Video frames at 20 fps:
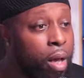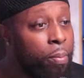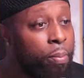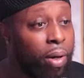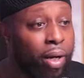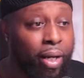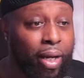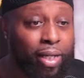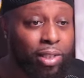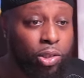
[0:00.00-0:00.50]

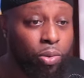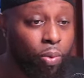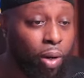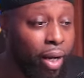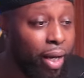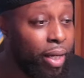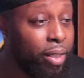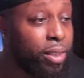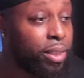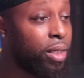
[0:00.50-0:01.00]
But guess what?
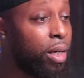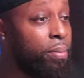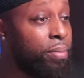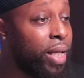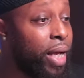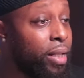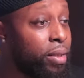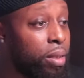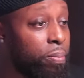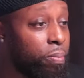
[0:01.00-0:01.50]
It's something
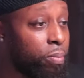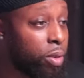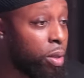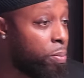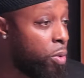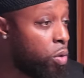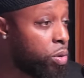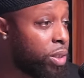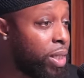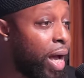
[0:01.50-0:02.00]
that the, the,
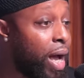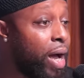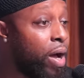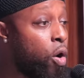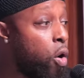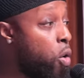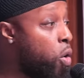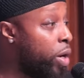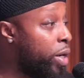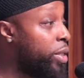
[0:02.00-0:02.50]
Most High
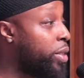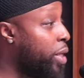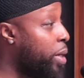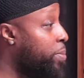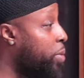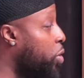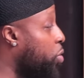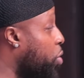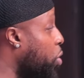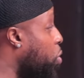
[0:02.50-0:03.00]
ordered them
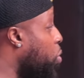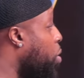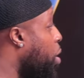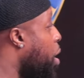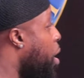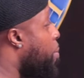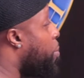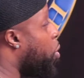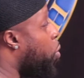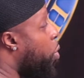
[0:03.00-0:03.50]
to do.
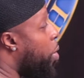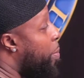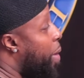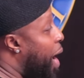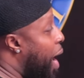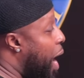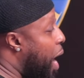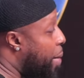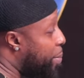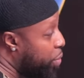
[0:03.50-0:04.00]
But what my
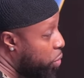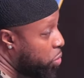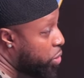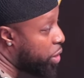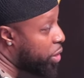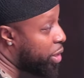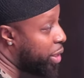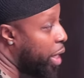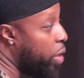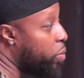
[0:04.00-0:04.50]
Abba used to
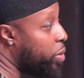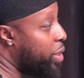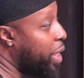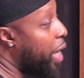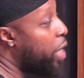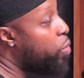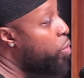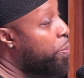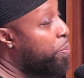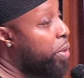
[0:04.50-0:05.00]
say was that
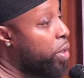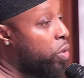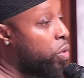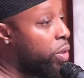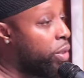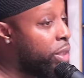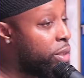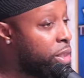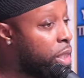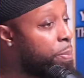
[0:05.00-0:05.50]
he would put it
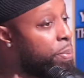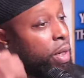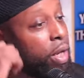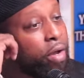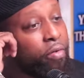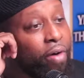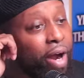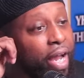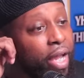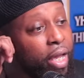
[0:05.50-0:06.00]
on the tip of their
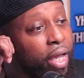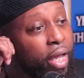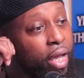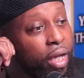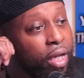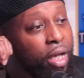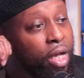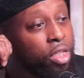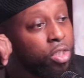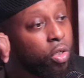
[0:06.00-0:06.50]
right ear
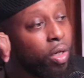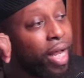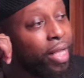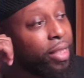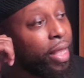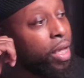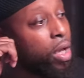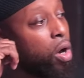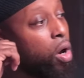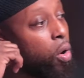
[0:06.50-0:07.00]
so that
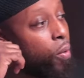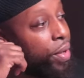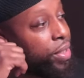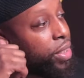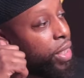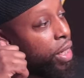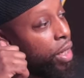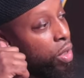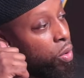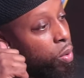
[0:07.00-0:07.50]
they could always
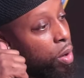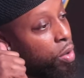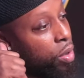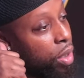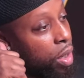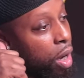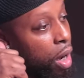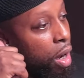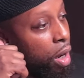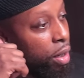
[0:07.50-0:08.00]
hear the word of
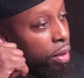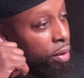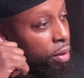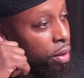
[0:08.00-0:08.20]
God.